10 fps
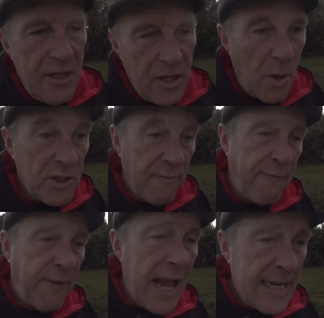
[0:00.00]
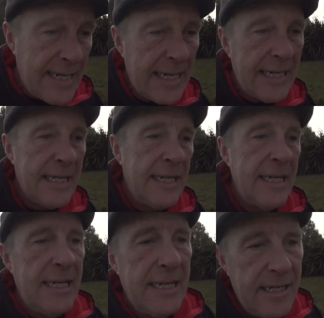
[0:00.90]
There was a flood
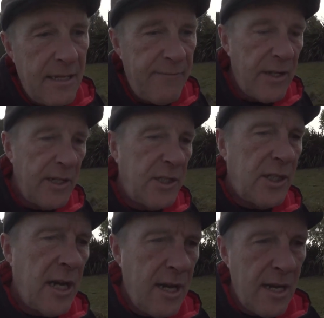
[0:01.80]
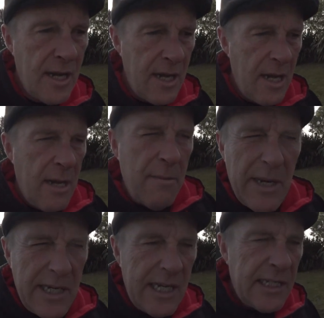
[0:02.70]
in the village
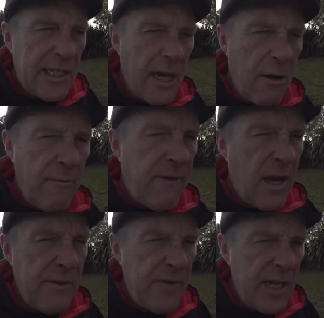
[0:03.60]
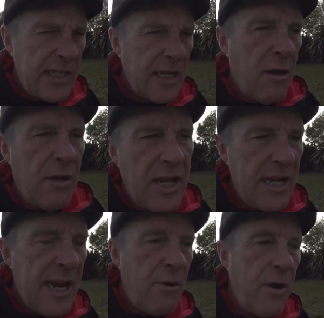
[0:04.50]
many years ago, 5 years ago I think
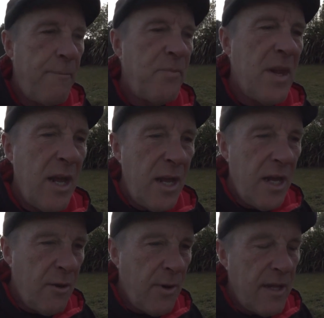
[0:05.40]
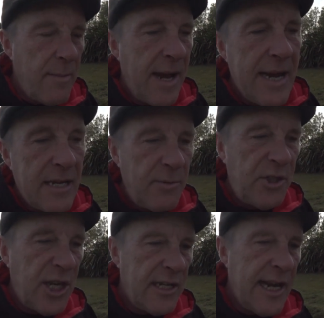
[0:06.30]
now, where the market had to be
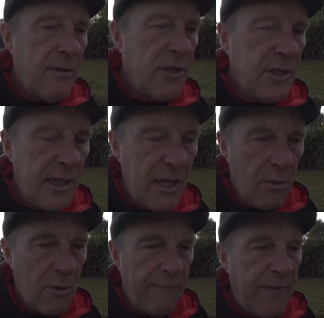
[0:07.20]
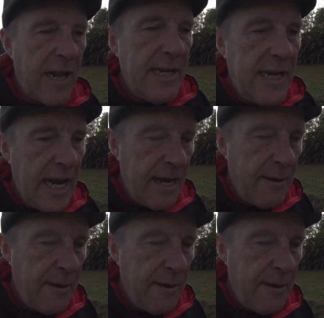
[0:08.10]
shut down because it all got flooded